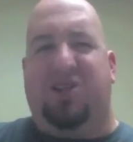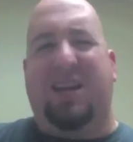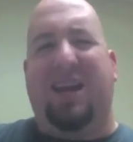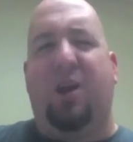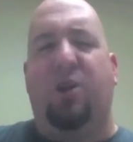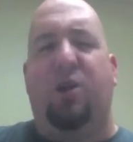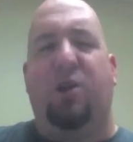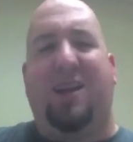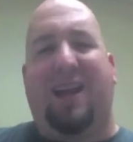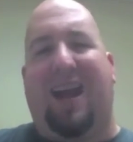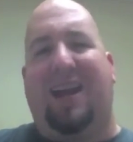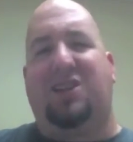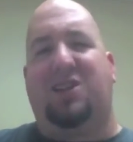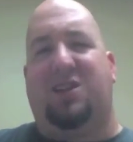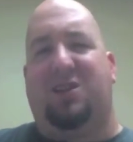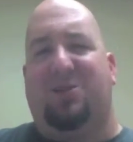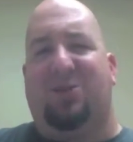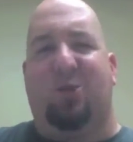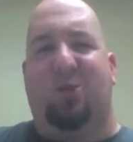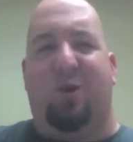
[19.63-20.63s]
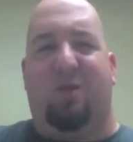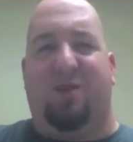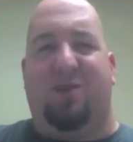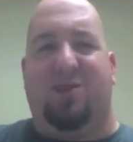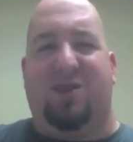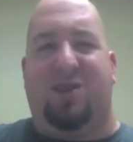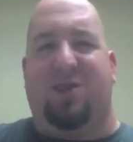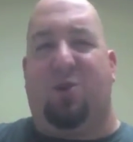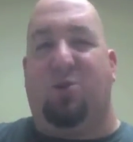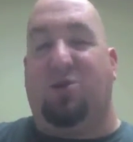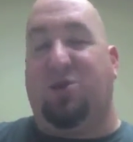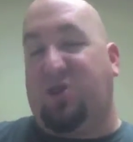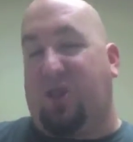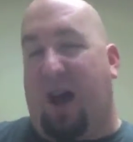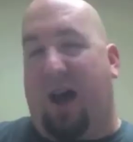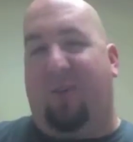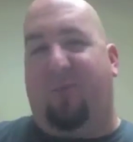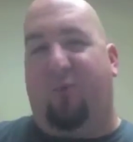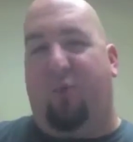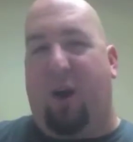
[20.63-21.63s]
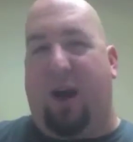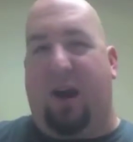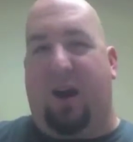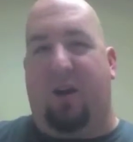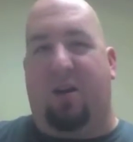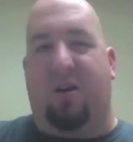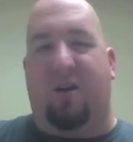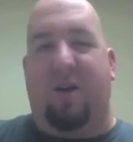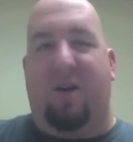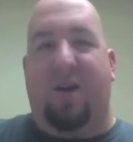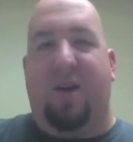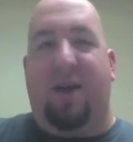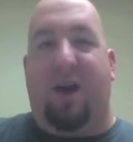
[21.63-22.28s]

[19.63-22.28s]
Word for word: Geolocation services are software